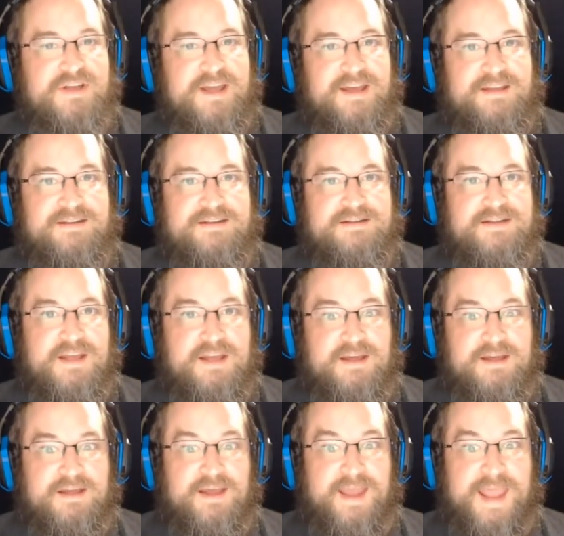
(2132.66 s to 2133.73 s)
and uh,
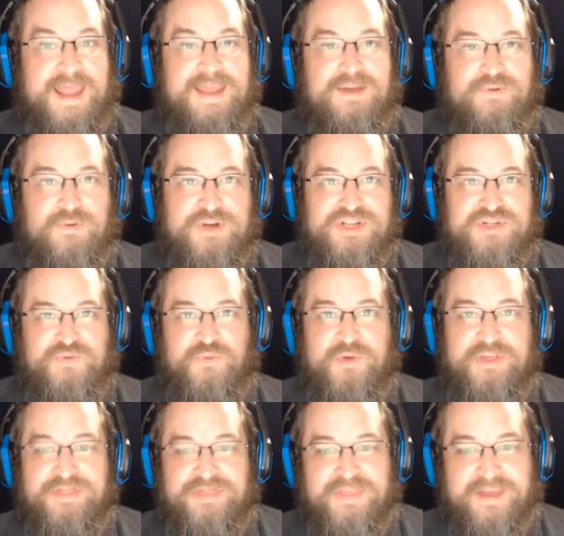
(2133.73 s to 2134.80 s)
anguish yeah.
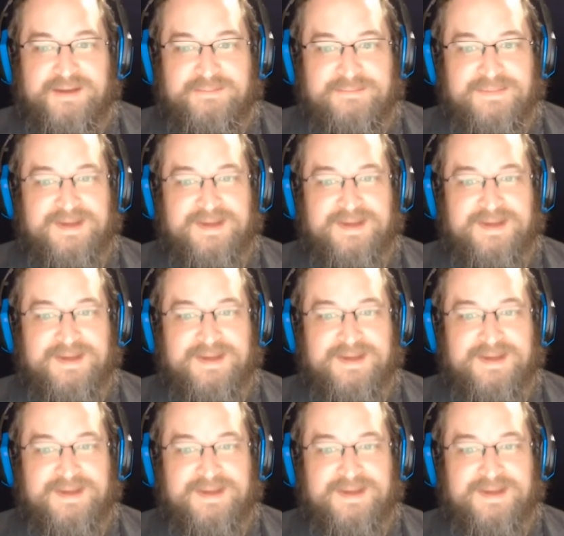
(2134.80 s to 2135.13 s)
with them.